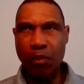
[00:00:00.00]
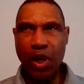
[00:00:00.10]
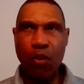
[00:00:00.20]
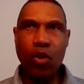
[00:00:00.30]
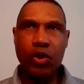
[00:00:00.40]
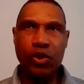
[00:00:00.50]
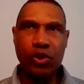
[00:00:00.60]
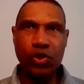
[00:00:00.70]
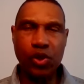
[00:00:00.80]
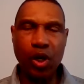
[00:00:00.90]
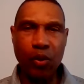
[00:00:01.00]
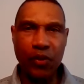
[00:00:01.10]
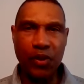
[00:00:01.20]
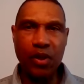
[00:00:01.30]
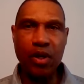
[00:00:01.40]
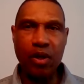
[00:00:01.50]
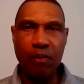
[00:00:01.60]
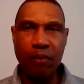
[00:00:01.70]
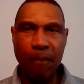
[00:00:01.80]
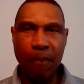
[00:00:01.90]
But I wanted to share with
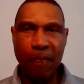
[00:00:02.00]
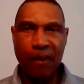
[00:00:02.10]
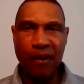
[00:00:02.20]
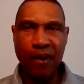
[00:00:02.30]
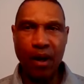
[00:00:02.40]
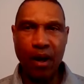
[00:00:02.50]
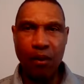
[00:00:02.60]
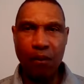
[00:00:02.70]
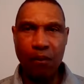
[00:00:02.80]
them a